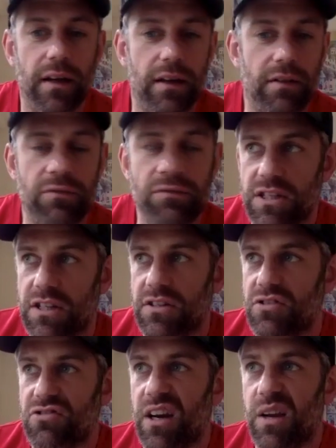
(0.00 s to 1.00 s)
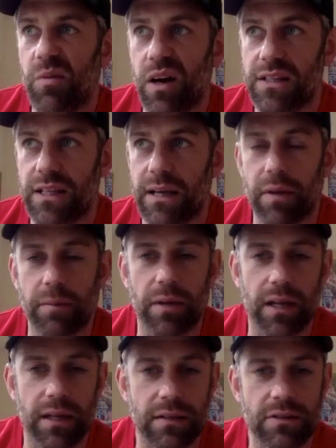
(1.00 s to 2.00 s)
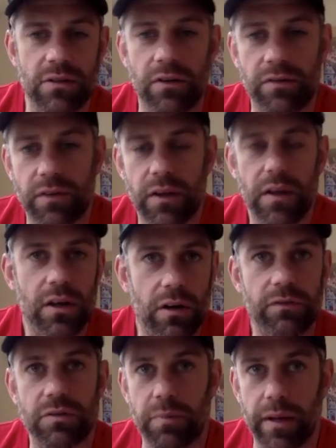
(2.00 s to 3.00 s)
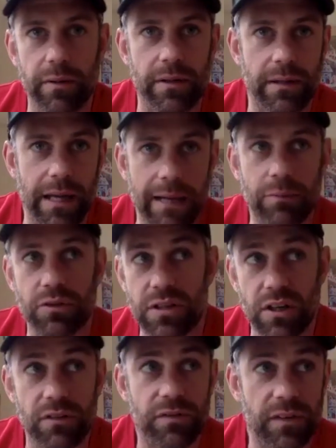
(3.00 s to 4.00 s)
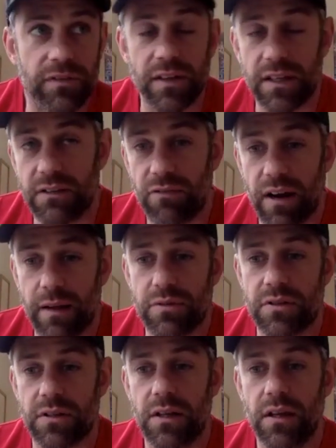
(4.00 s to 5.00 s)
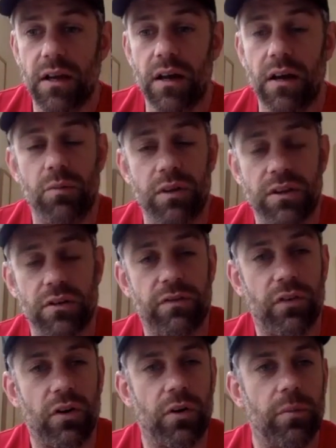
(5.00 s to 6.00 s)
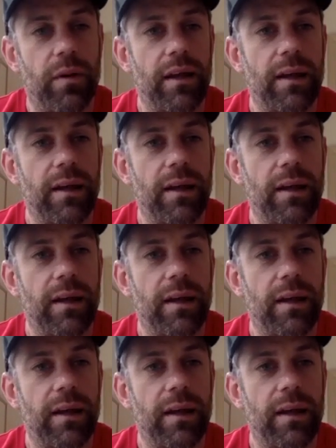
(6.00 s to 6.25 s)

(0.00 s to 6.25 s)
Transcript: Uh, resistance training wise, that may be sort of comfortably able to do 15 reps um, with good form.